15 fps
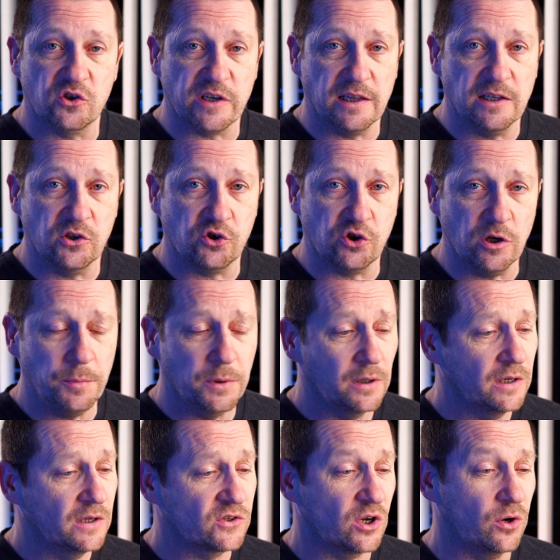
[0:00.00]
sellers shop.
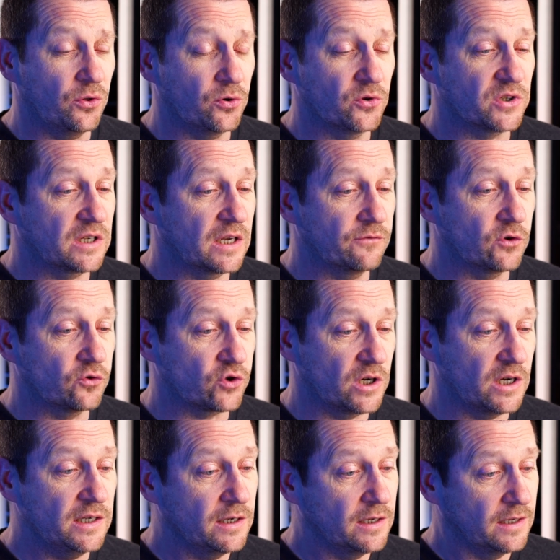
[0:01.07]
So I thought I'd give it a
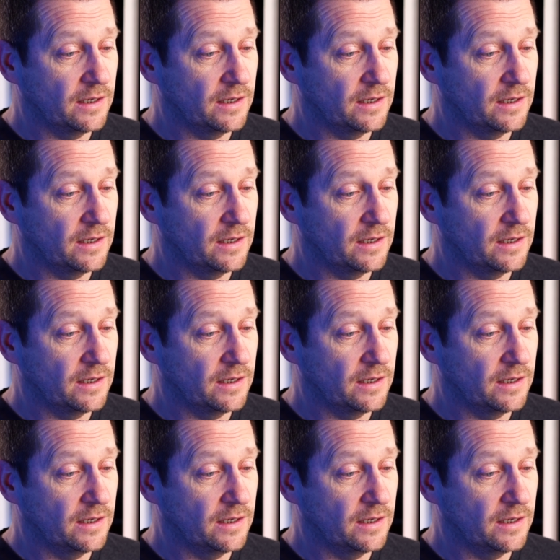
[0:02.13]
try.